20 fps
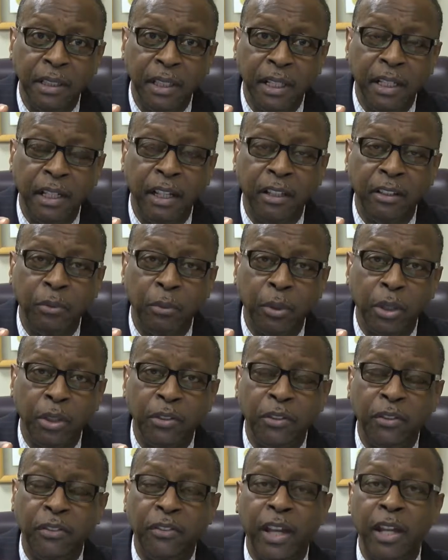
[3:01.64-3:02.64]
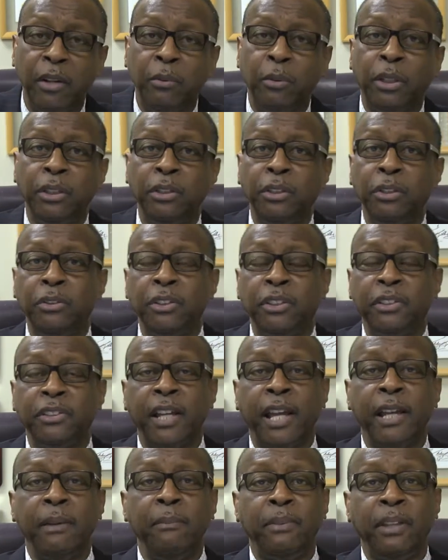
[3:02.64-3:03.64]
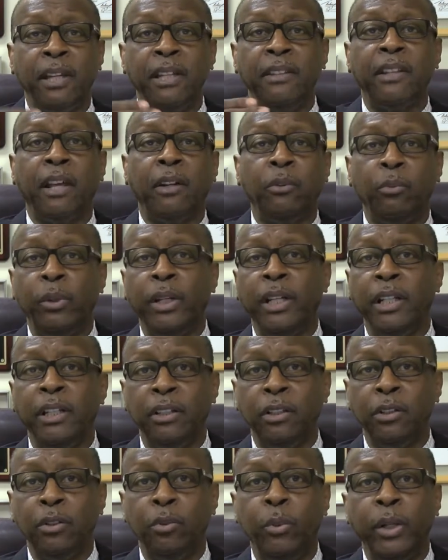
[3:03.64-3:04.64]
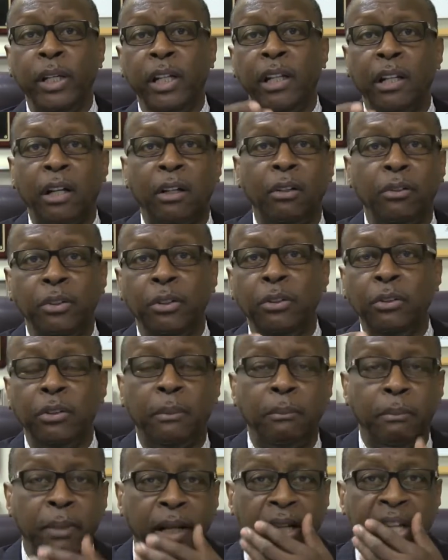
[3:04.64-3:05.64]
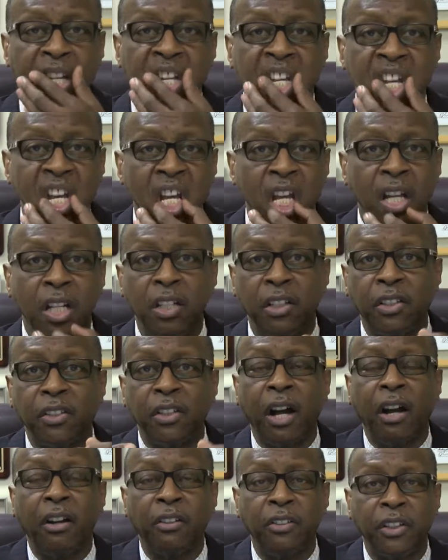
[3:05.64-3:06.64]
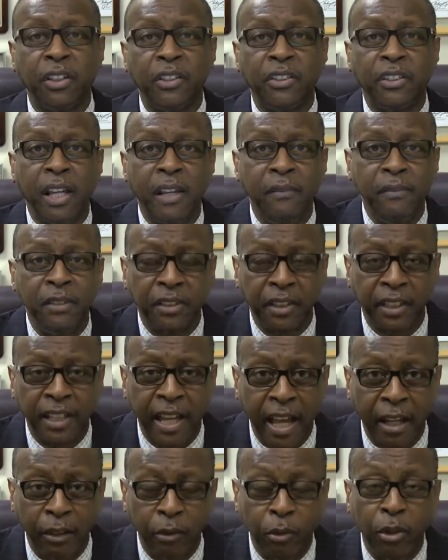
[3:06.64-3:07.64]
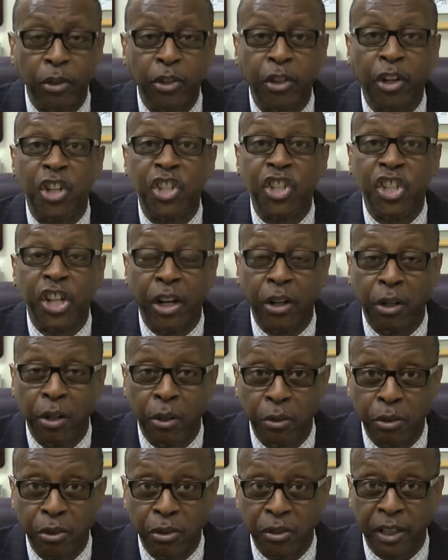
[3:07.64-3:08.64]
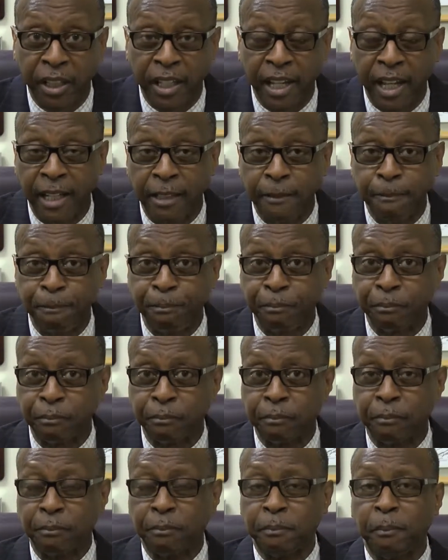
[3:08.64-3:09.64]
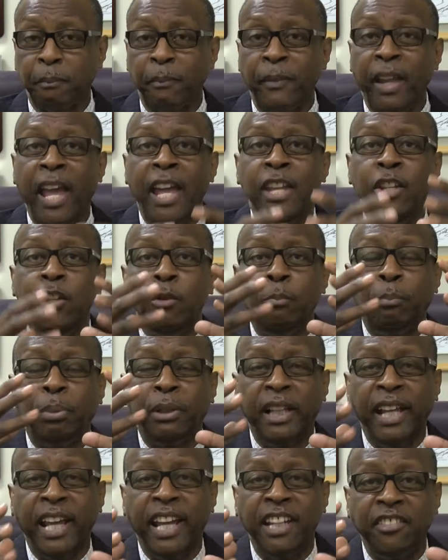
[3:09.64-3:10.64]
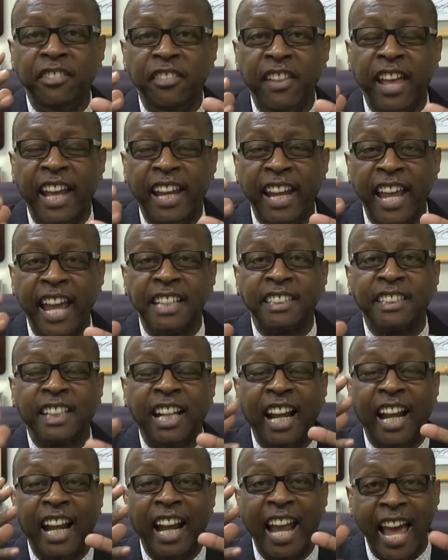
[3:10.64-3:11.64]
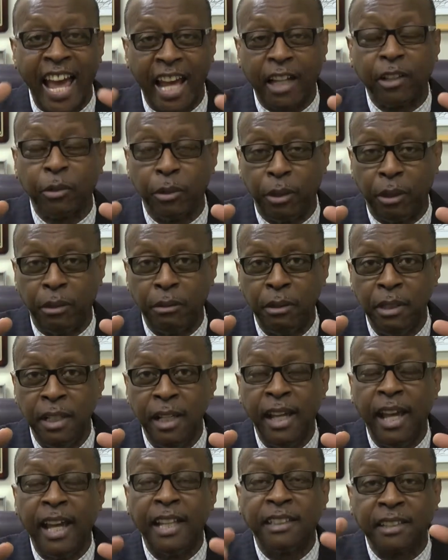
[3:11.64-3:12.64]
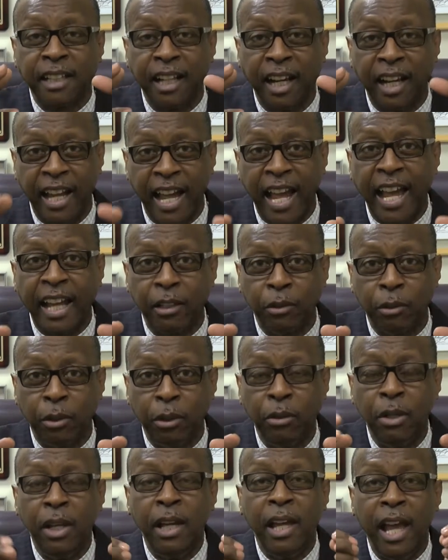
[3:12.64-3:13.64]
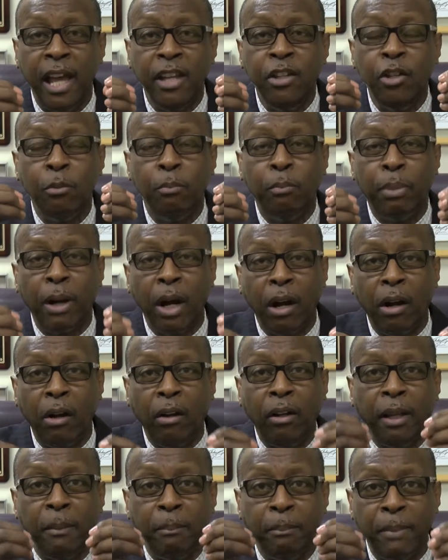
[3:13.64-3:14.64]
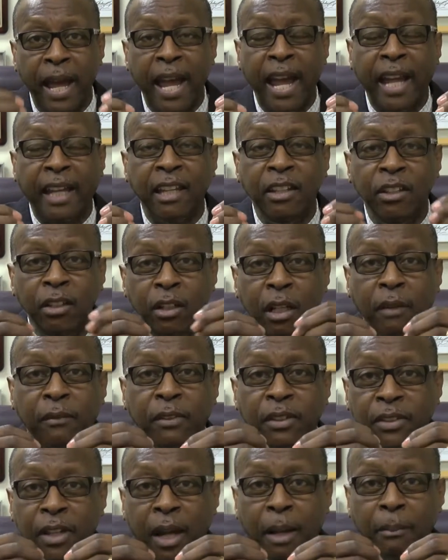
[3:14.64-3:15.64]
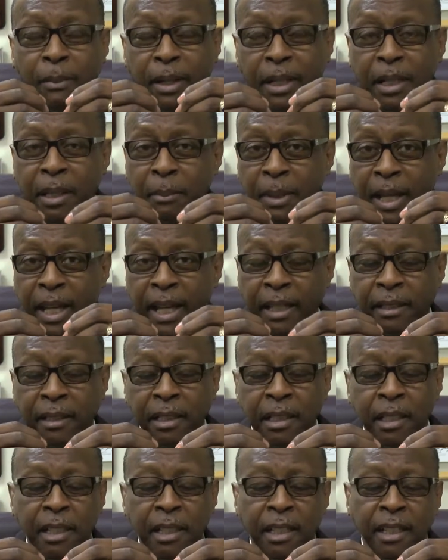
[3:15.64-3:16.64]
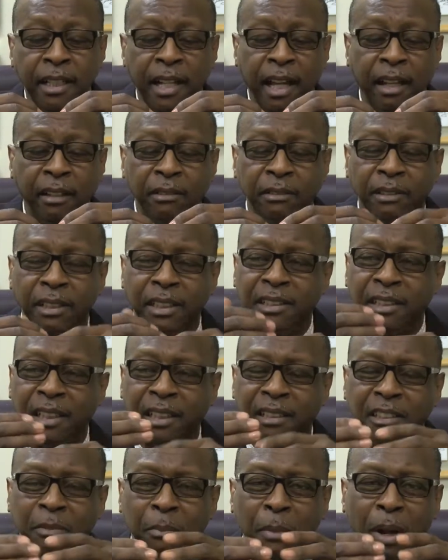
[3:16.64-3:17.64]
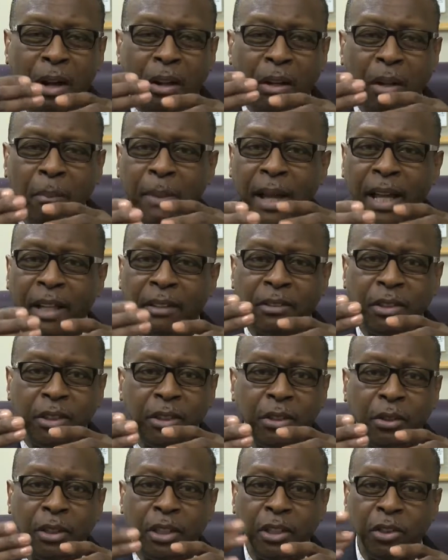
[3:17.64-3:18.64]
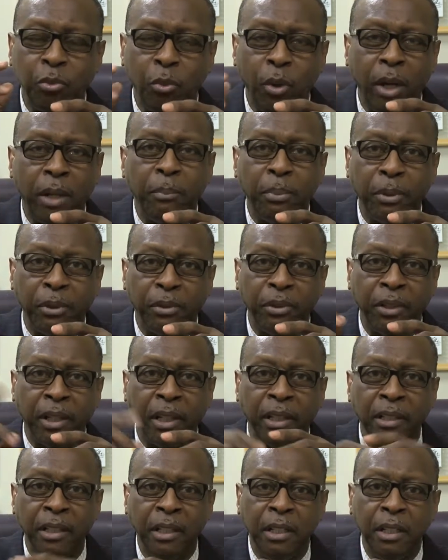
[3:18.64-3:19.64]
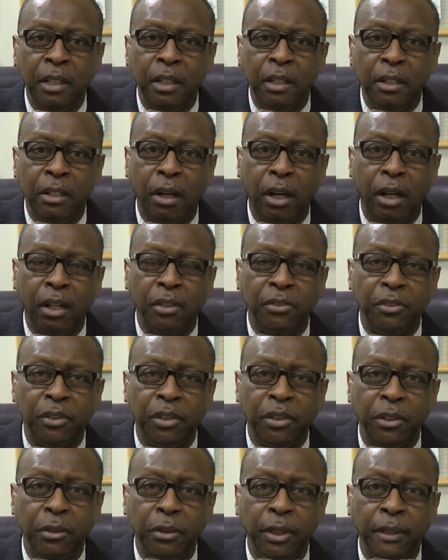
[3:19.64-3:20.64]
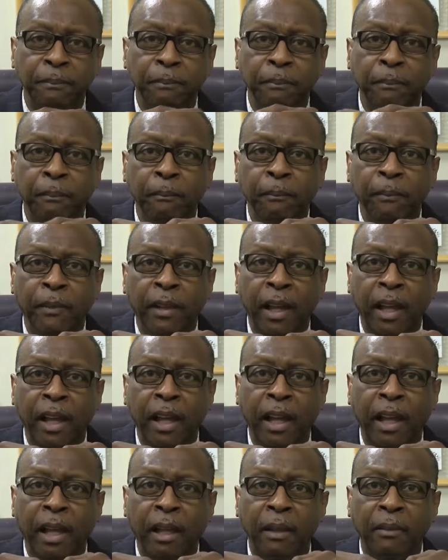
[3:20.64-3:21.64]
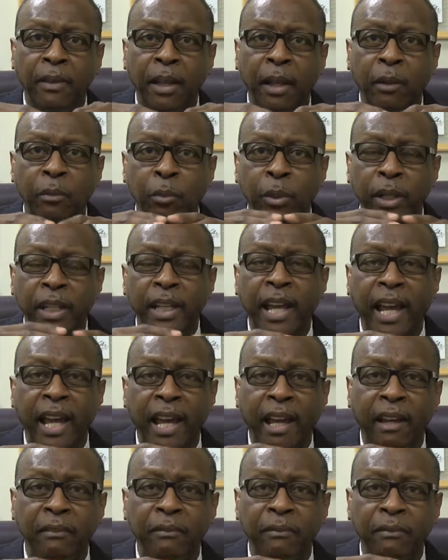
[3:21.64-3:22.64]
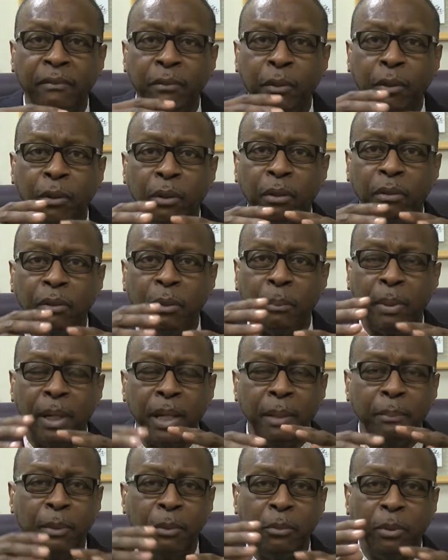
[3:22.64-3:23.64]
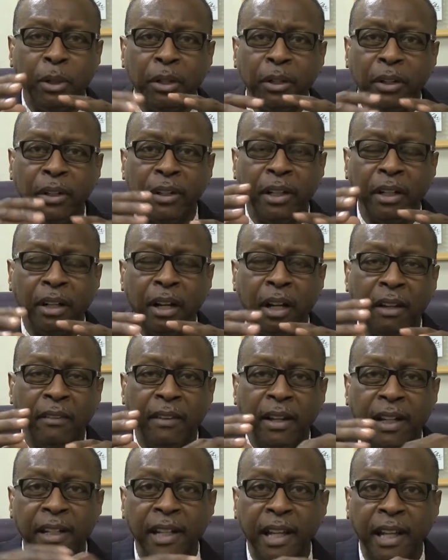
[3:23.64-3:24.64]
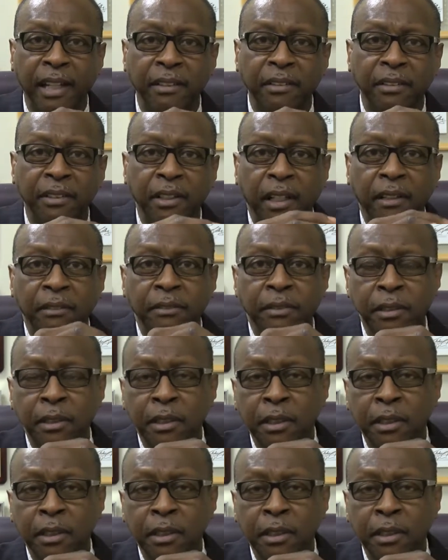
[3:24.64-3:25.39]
In other words, they will do the same thing that we do. We loan you the money to start your savings account or your shareholders account, and you pledge that as collateral, and you borrow it back and you give us our money back. Now, it's a small amount to do it. It's 1% cost to do it that we have for the paperwork and all of that kind of stuff.